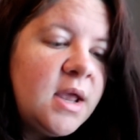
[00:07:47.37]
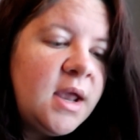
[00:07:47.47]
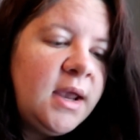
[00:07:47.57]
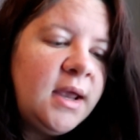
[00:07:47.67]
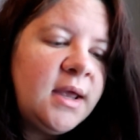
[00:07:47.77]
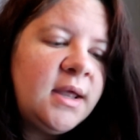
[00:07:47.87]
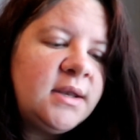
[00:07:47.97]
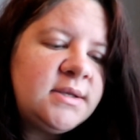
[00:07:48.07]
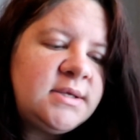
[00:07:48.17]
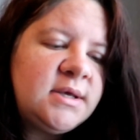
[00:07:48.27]

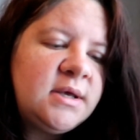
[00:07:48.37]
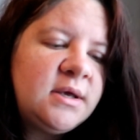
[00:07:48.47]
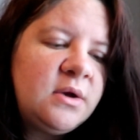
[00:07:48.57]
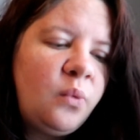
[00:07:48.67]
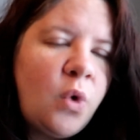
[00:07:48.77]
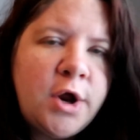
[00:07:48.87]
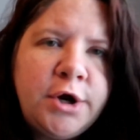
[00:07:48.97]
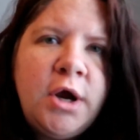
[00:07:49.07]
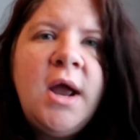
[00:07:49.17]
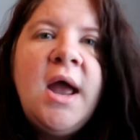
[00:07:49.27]
And
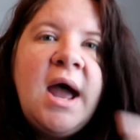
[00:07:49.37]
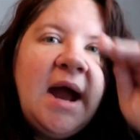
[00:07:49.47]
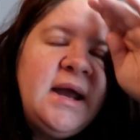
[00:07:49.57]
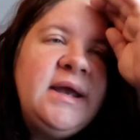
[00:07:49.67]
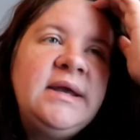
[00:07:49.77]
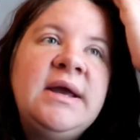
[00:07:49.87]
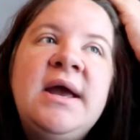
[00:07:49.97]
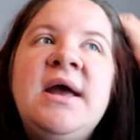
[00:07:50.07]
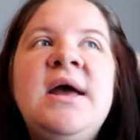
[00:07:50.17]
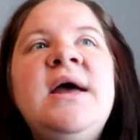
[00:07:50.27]
water.
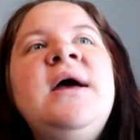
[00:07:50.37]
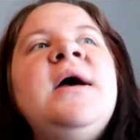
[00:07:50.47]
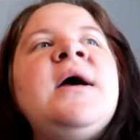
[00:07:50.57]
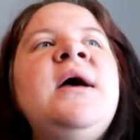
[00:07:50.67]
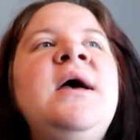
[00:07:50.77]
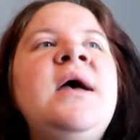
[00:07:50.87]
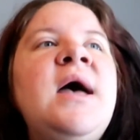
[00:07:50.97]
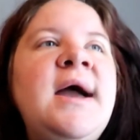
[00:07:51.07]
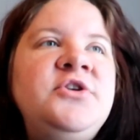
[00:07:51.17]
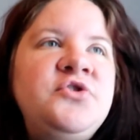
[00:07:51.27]

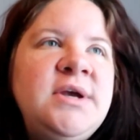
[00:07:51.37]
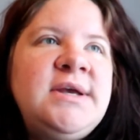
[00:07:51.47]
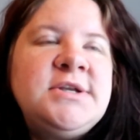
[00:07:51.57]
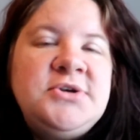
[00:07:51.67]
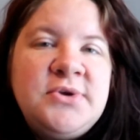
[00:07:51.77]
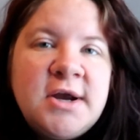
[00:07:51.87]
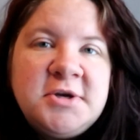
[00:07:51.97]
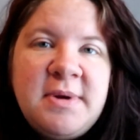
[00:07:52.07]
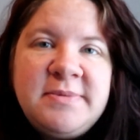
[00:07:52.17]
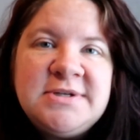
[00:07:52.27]
I drink 2
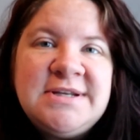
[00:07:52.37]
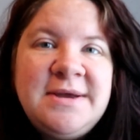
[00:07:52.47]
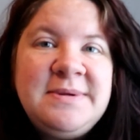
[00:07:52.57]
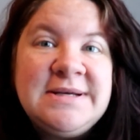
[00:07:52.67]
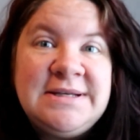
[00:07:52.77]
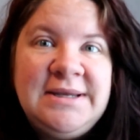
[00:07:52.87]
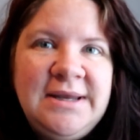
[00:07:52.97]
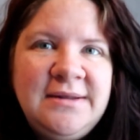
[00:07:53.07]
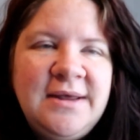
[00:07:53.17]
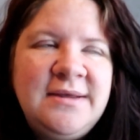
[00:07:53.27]
Dr. Peppers a day because I
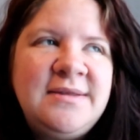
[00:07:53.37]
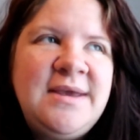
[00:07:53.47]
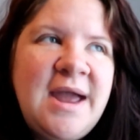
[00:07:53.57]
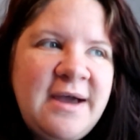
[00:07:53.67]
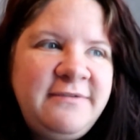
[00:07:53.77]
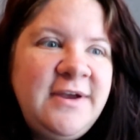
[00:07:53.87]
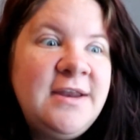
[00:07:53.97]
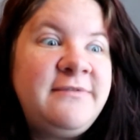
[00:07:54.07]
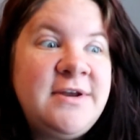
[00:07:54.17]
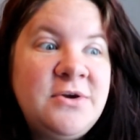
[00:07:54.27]
need like the caffeine.
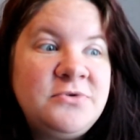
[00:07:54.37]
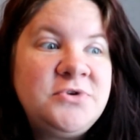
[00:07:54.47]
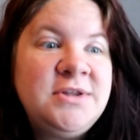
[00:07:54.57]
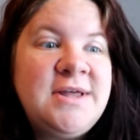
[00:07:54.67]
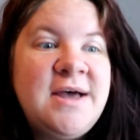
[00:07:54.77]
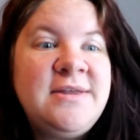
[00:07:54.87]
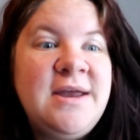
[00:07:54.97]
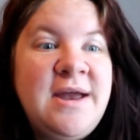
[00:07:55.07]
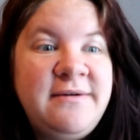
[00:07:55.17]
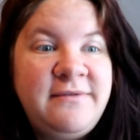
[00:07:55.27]
If I don't drink that, then
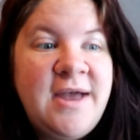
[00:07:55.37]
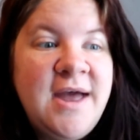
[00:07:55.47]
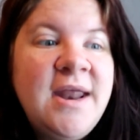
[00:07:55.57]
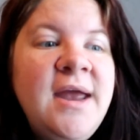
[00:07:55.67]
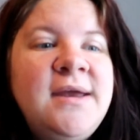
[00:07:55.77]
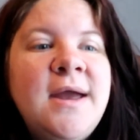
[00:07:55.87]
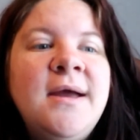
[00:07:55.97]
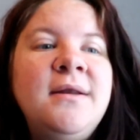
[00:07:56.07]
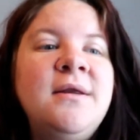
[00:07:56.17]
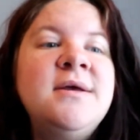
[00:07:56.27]
I have a headache,
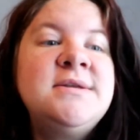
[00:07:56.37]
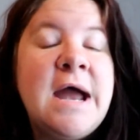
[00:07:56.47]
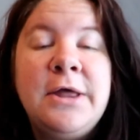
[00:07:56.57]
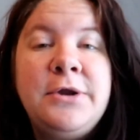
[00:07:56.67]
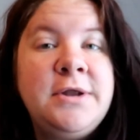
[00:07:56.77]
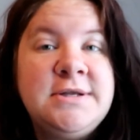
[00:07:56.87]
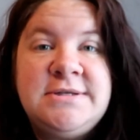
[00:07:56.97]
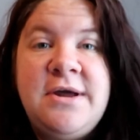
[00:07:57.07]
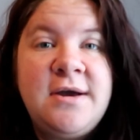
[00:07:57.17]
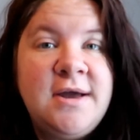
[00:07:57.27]
and Tylenol does
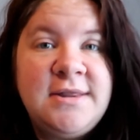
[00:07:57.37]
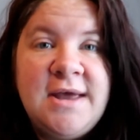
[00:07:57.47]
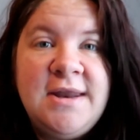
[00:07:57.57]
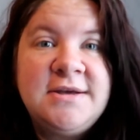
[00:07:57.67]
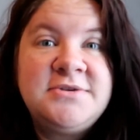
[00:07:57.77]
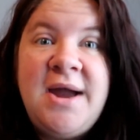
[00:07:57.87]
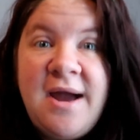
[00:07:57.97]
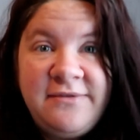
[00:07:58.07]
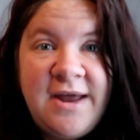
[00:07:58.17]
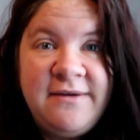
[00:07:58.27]
not cut the headache, so I
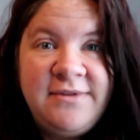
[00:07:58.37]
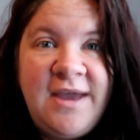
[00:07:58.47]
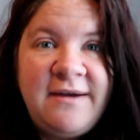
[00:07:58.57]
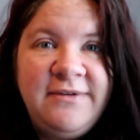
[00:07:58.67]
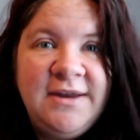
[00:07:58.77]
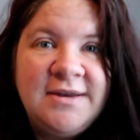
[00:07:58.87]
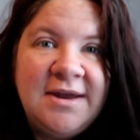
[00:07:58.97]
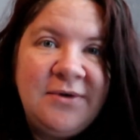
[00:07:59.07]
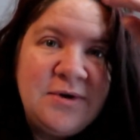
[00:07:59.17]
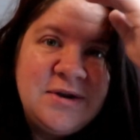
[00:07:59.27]
have to have the caffeine
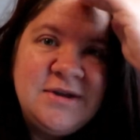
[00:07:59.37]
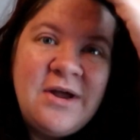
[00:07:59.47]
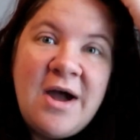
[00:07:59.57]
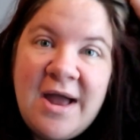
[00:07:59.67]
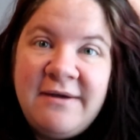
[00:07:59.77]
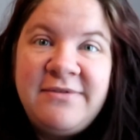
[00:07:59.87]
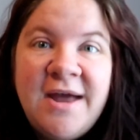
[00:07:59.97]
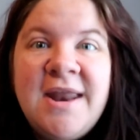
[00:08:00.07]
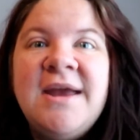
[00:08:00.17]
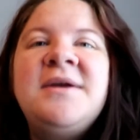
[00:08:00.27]
in order to not have the
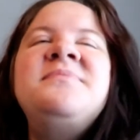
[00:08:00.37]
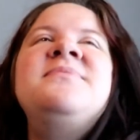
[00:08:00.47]
headache.